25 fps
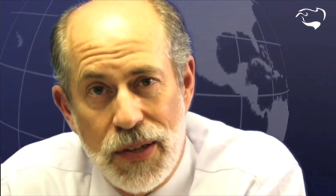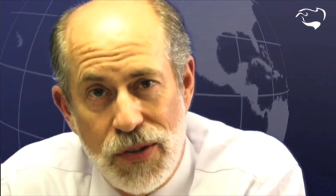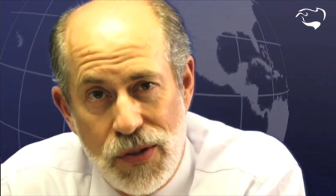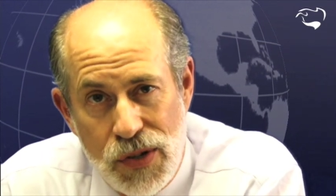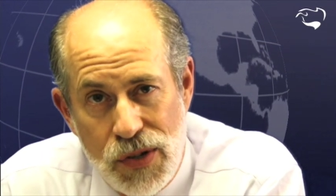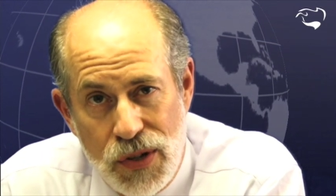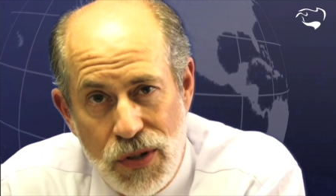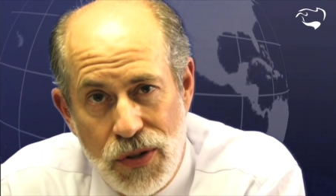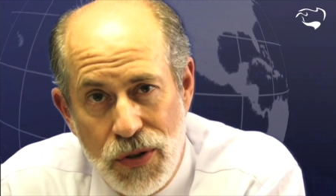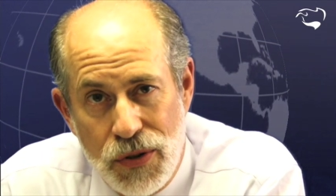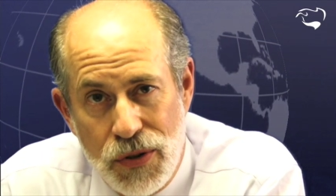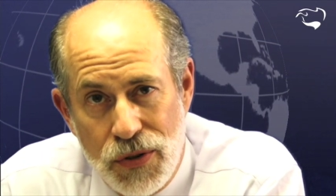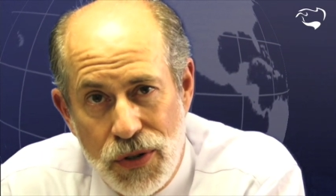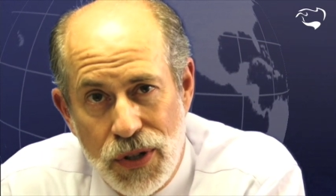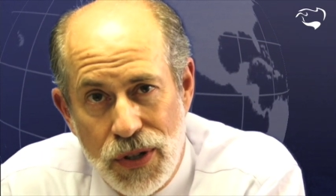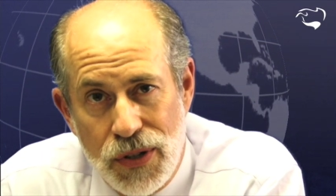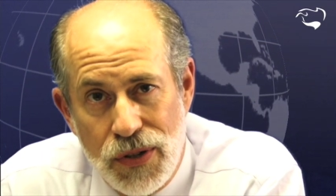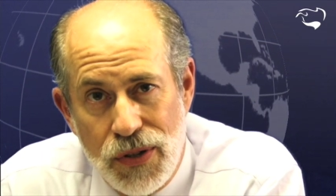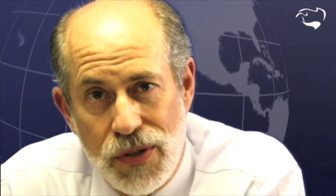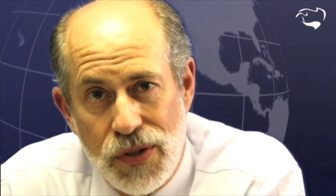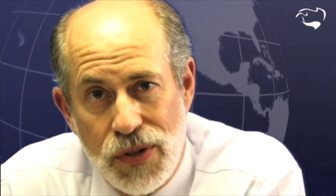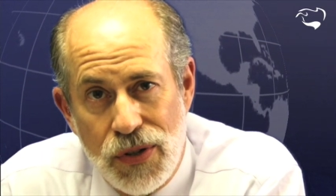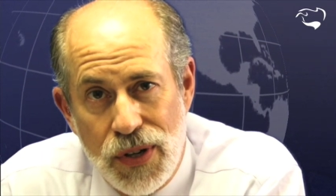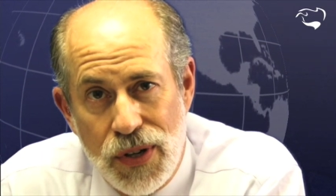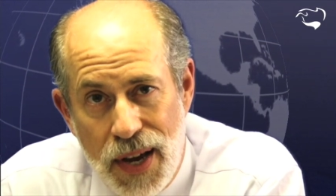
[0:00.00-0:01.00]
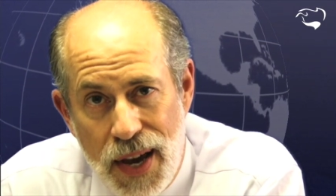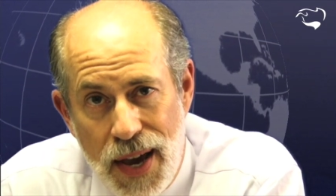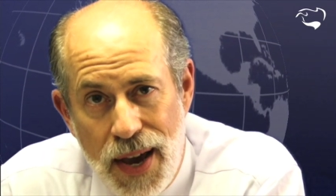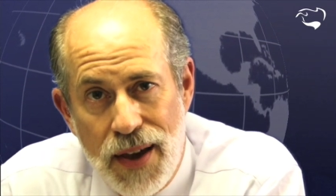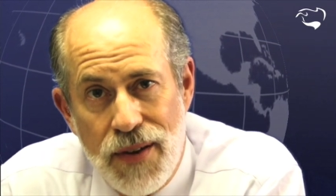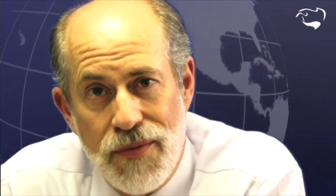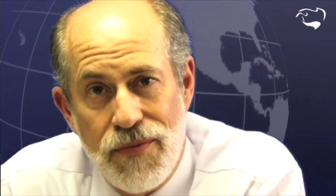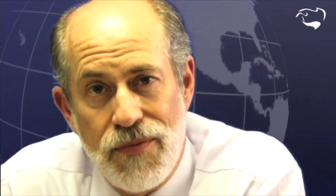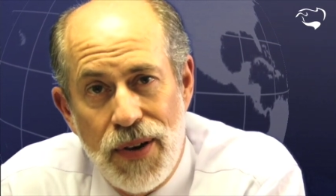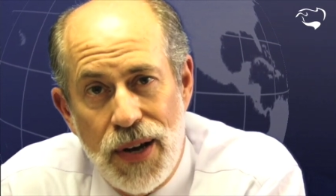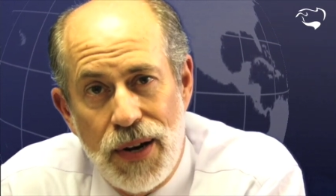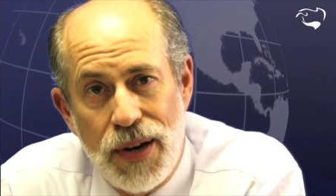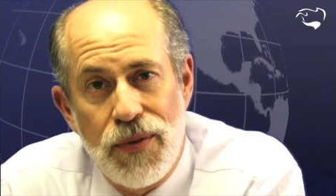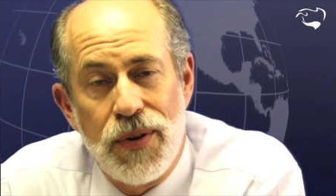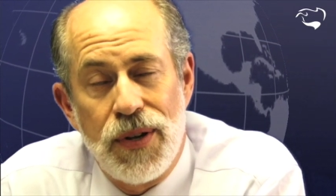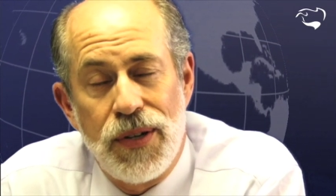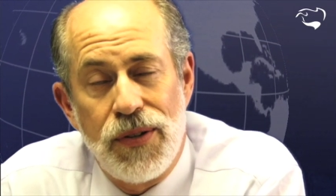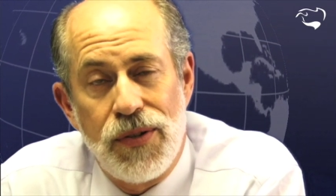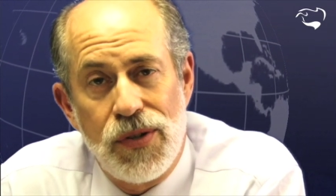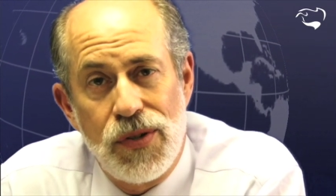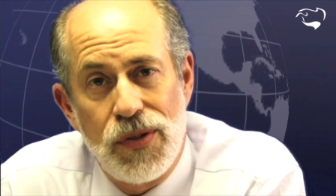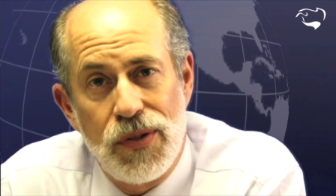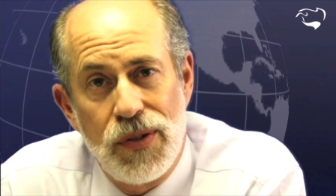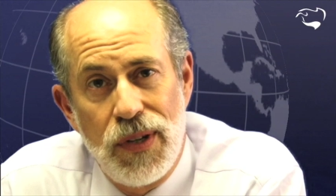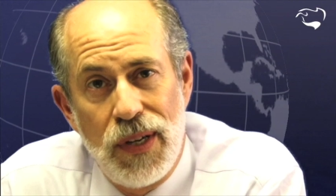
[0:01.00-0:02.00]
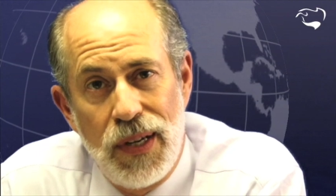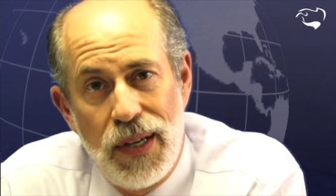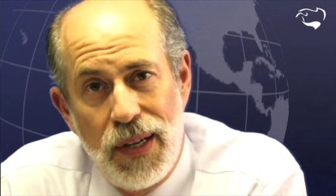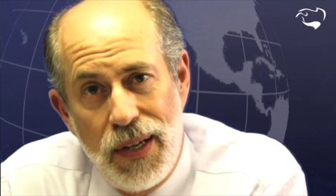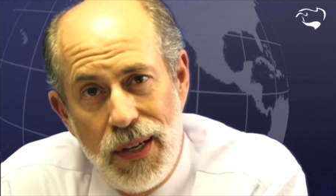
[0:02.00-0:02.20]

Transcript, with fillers: institutions to have veterans